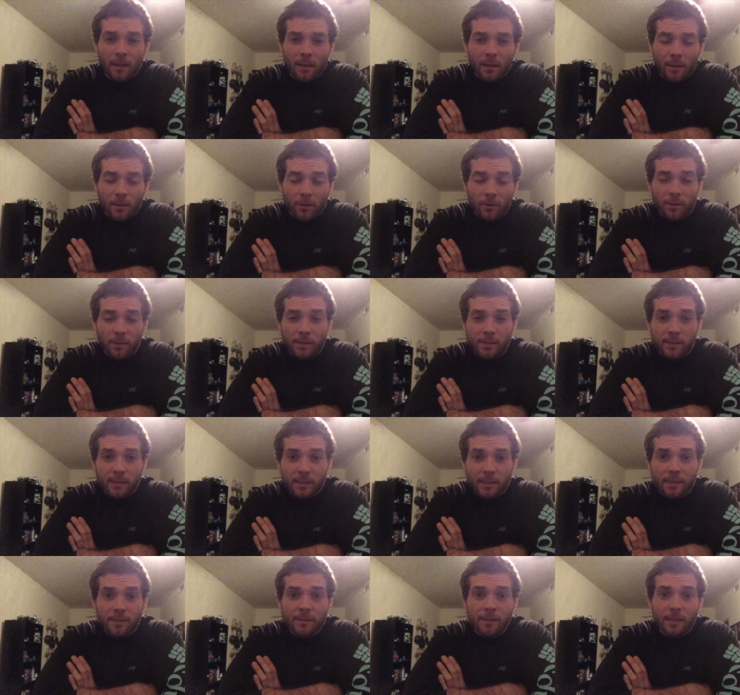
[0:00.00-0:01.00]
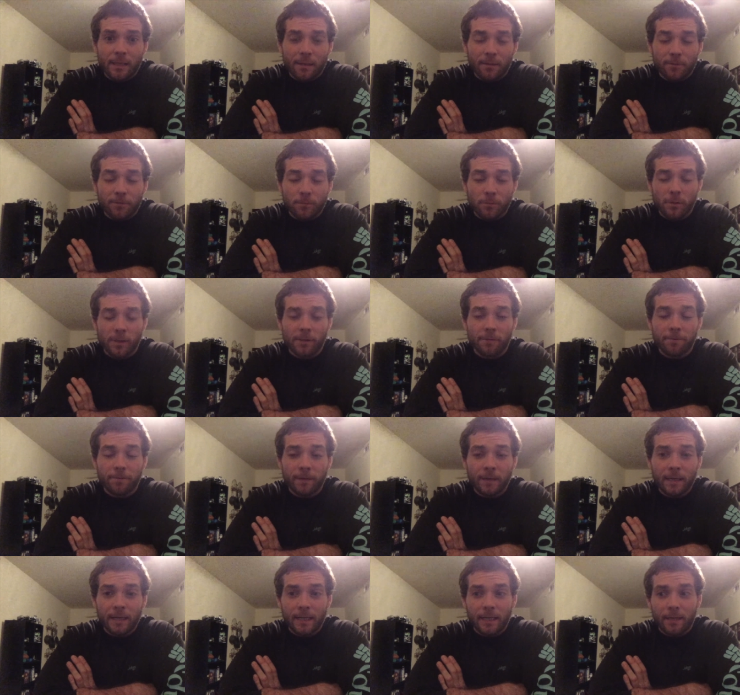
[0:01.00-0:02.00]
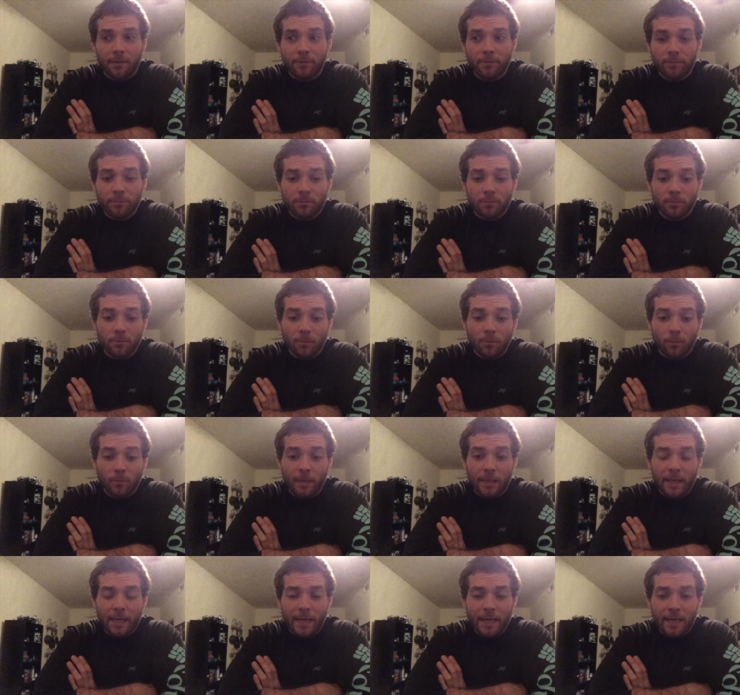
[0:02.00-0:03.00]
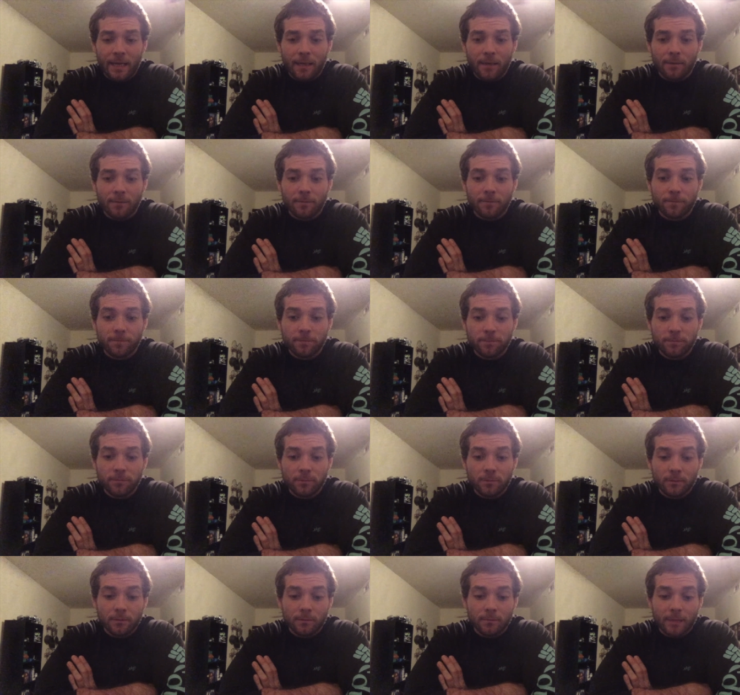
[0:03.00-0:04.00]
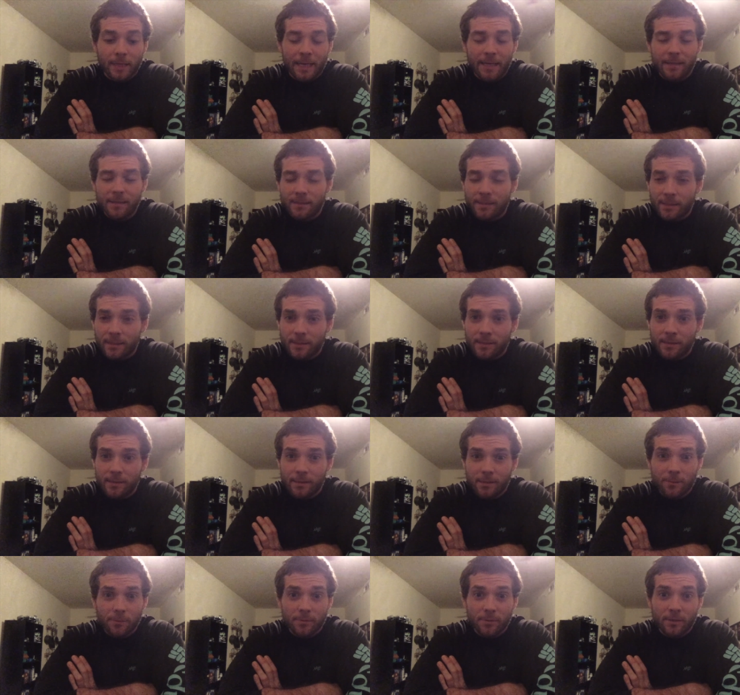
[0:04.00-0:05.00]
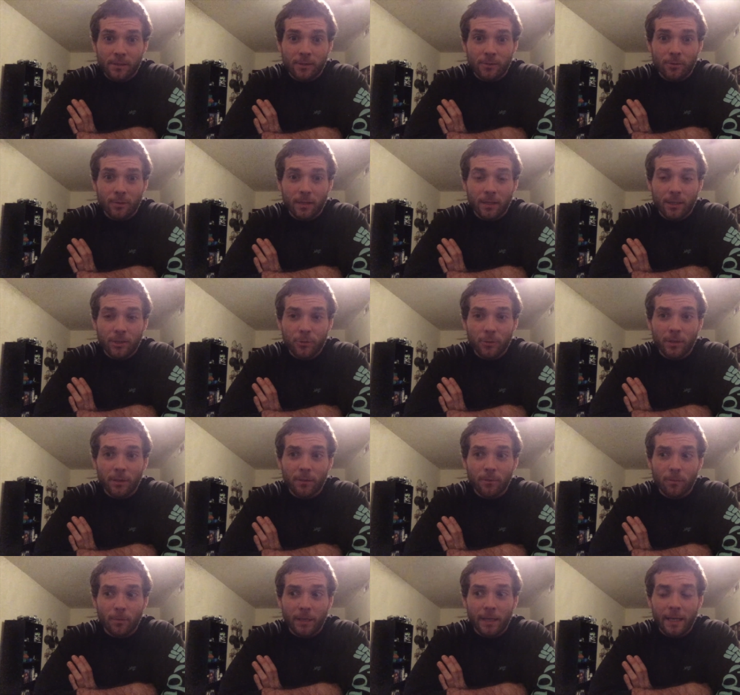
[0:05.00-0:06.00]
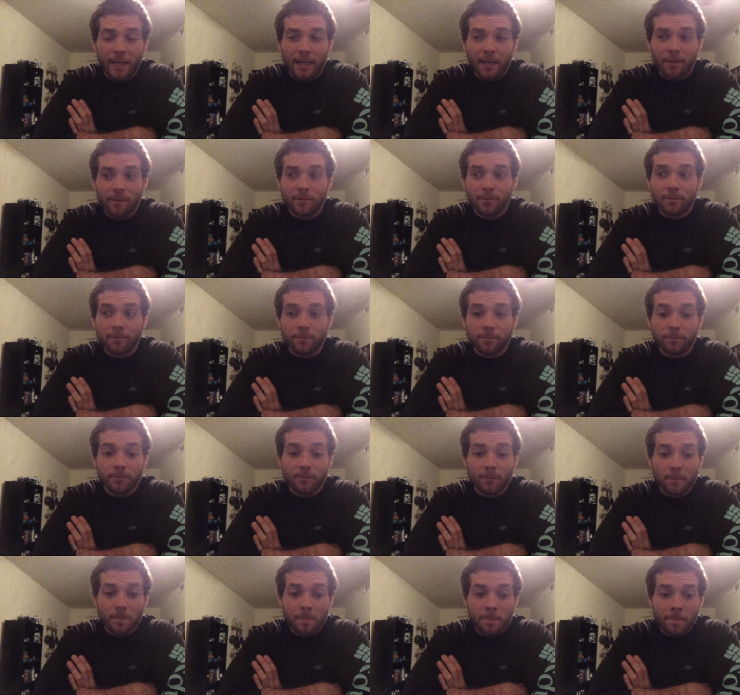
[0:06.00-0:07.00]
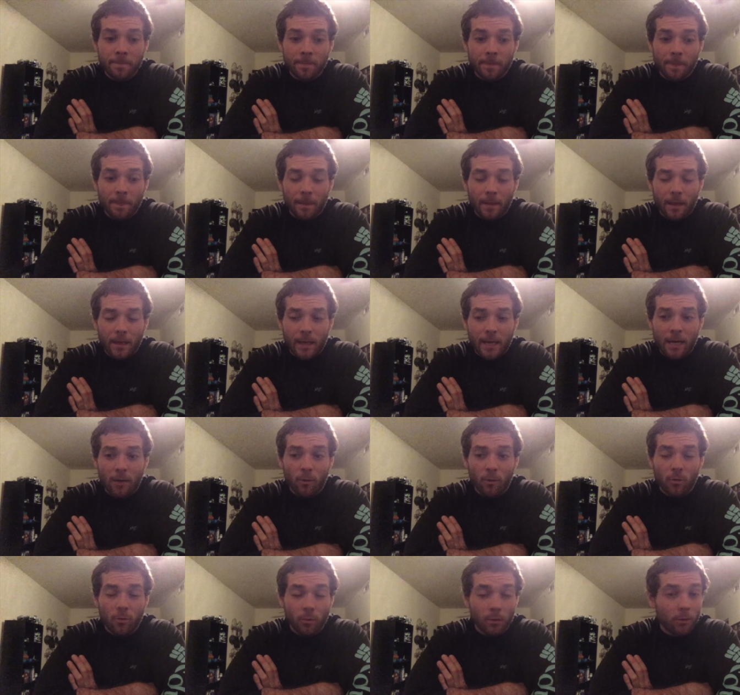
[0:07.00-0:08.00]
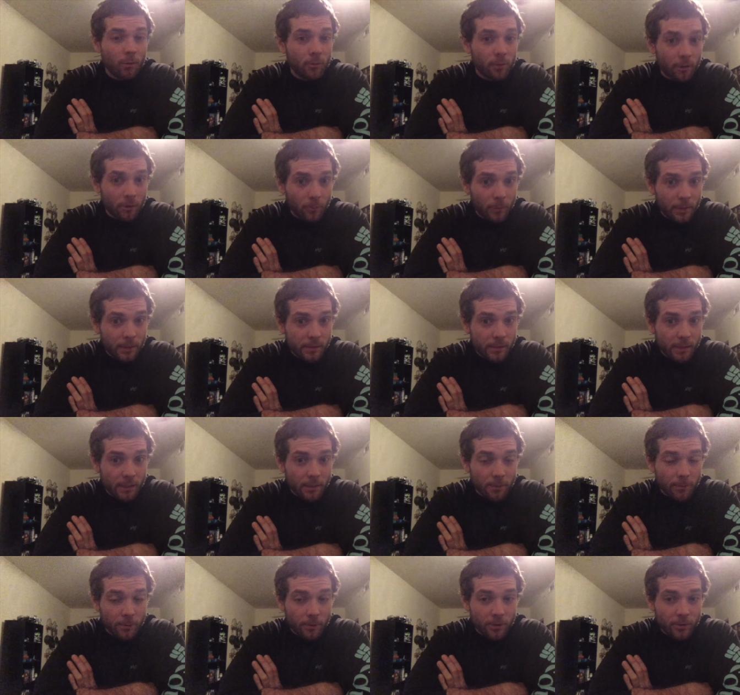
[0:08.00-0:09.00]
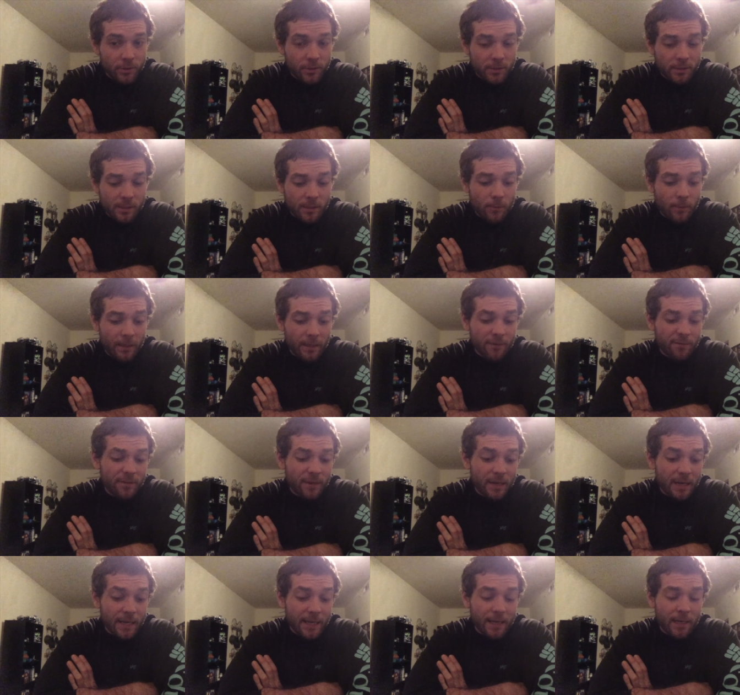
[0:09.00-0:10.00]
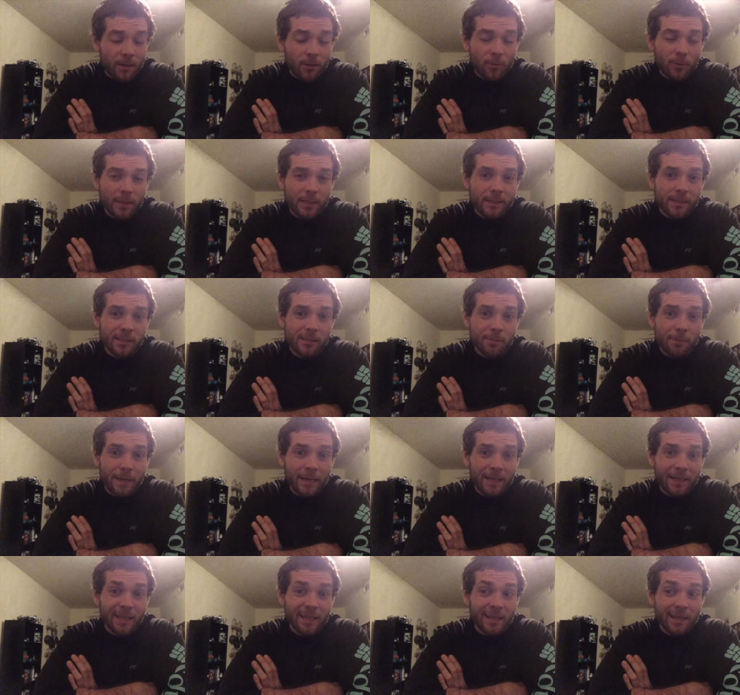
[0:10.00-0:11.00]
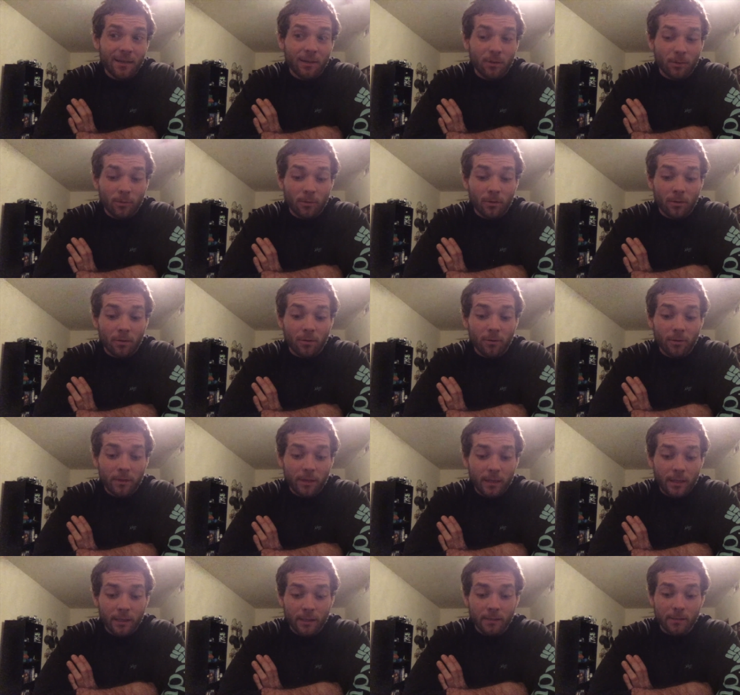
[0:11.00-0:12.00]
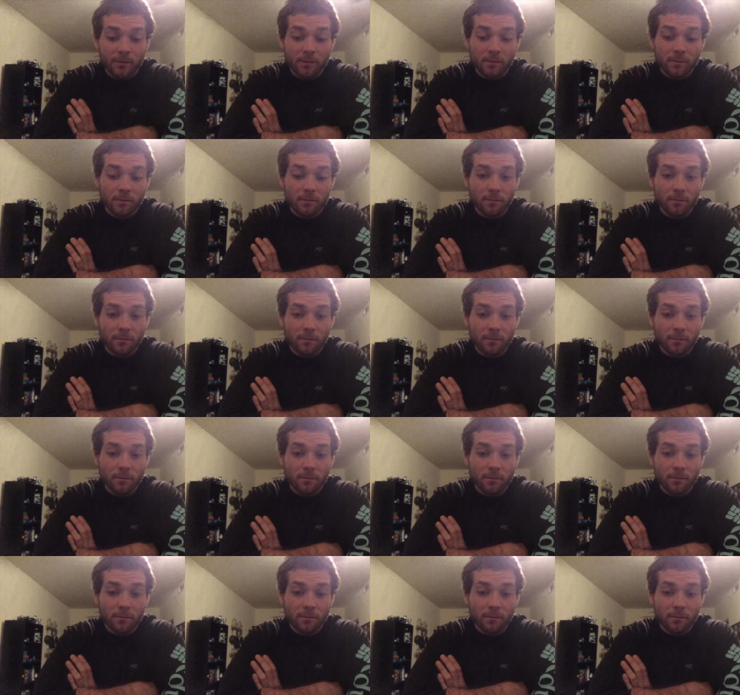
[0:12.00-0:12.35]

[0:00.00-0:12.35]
36 and 45, we have added 66% to our country. We have outgrown the Louisiana Purchase, and we have now expanded and own all the things